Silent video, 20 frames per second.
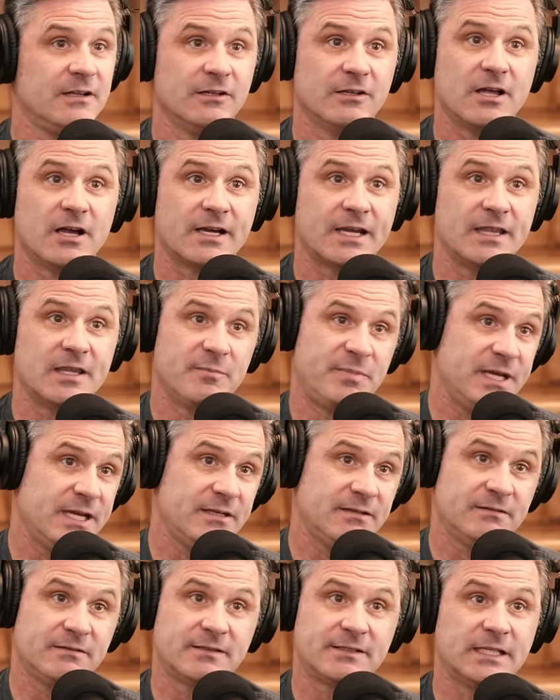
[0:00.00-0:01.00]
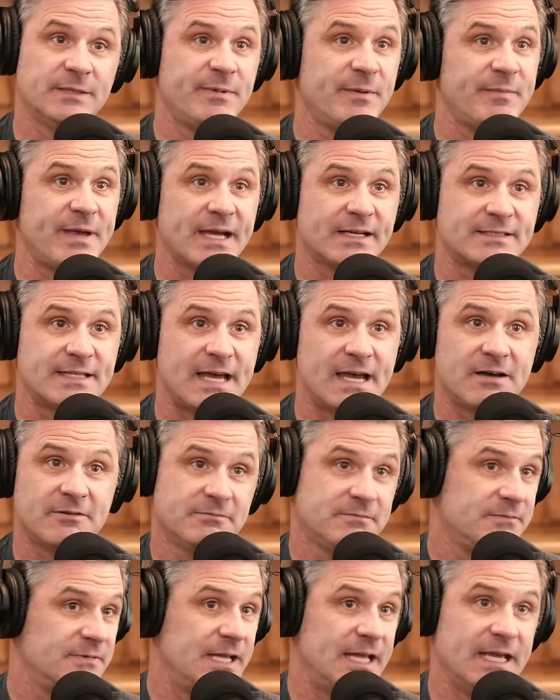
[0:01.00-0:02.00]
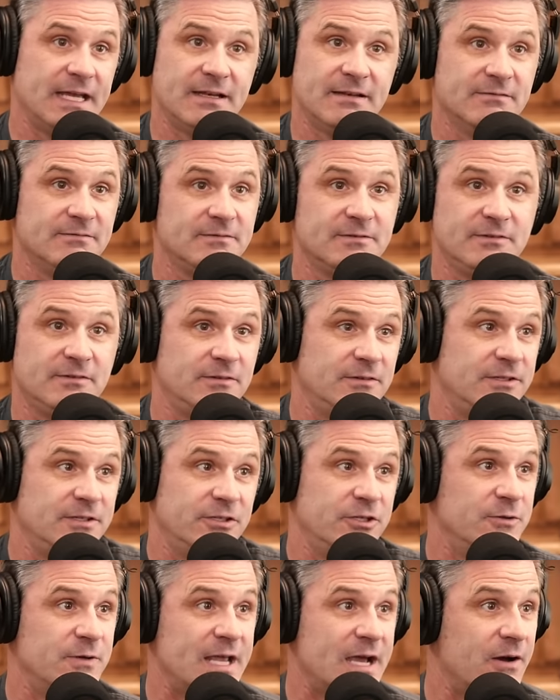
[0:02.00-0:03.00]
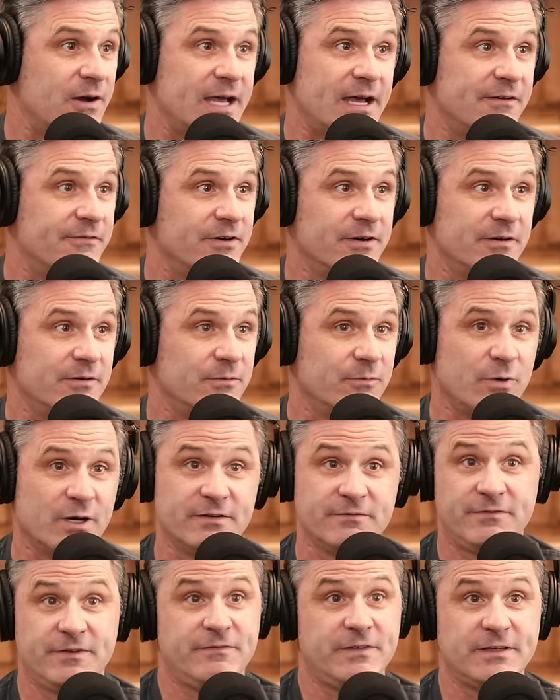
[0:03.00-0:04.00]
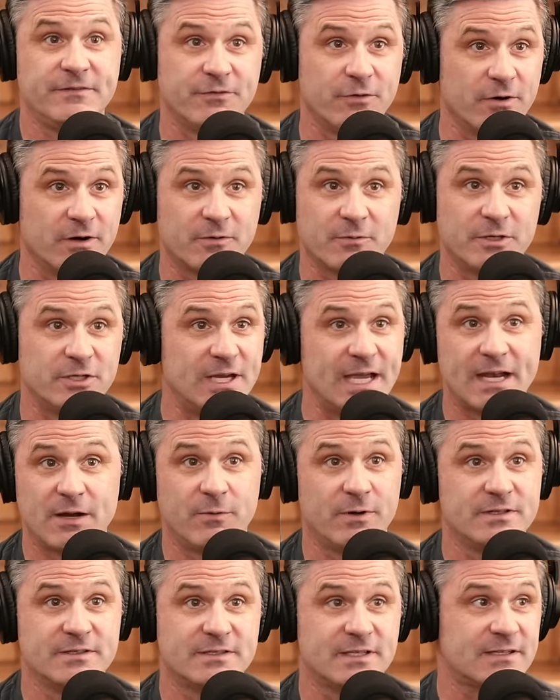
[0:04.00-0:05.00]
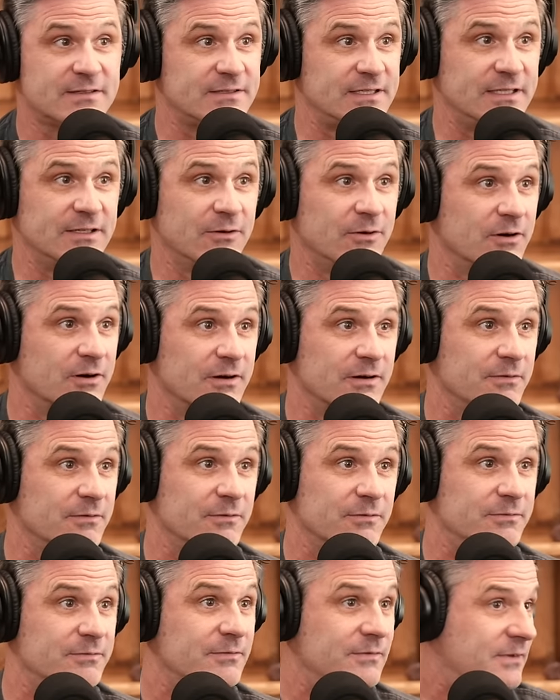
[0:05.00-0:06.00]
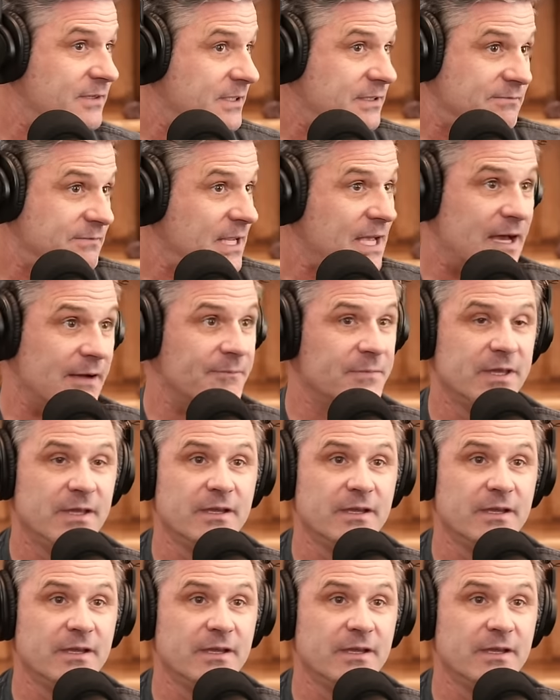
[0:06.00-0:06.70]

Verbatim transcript: lock in the pin, clip it back down, and you now have a 150 fork when you had a 160 or. Yeah, that's cool. Yeah.